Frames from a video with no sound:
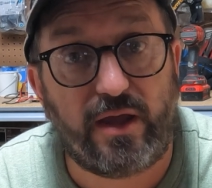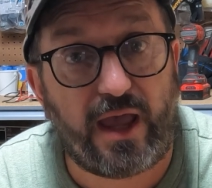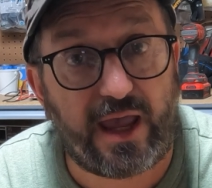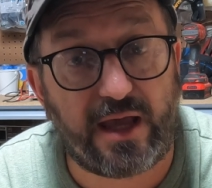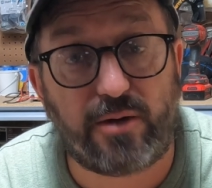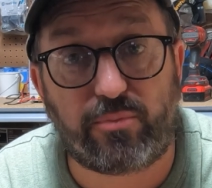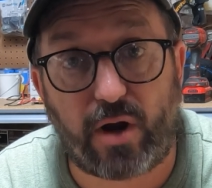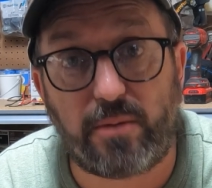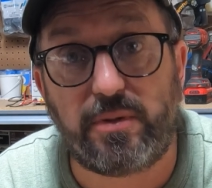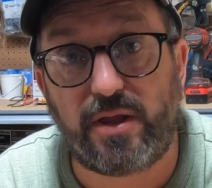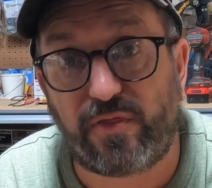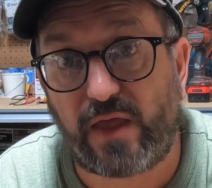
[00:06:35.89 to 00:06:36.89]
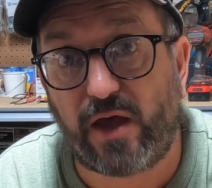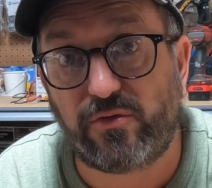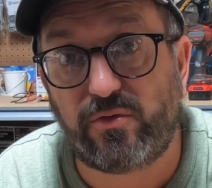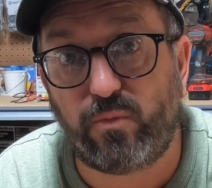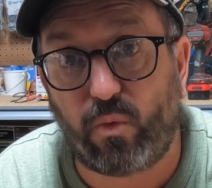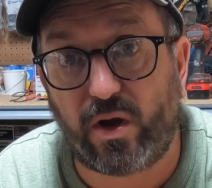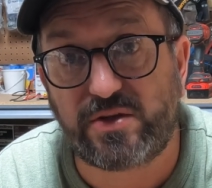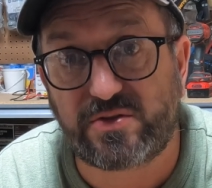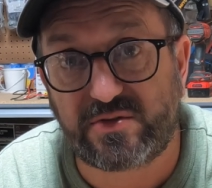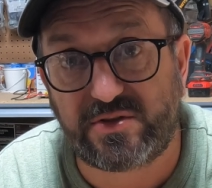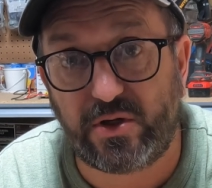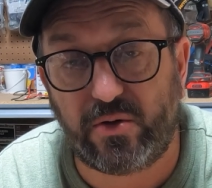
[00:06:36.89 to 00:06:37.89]
and probably a thousand watts or
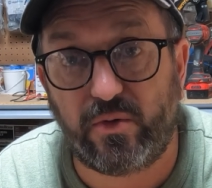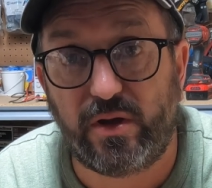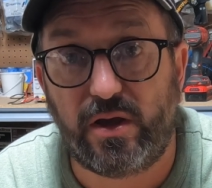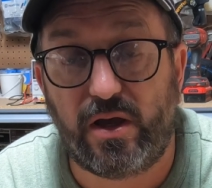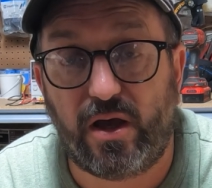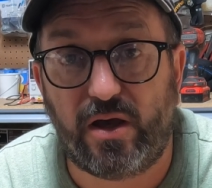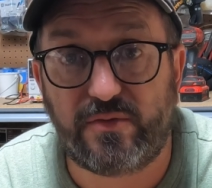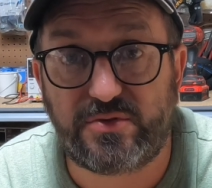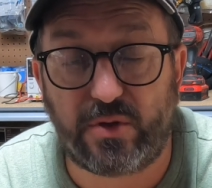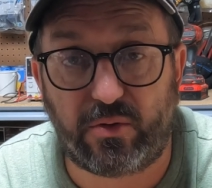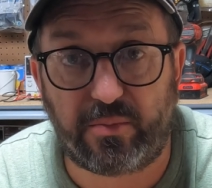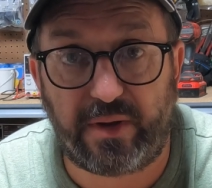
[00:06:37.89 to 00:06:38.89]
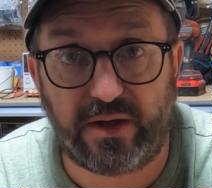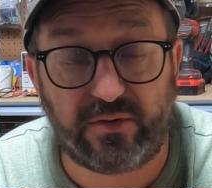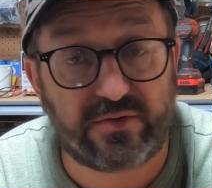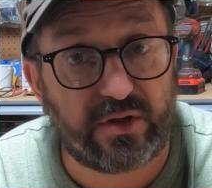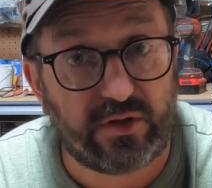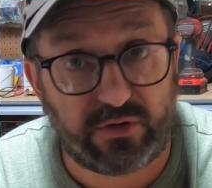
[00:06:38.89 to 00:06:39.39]
so of solar panels.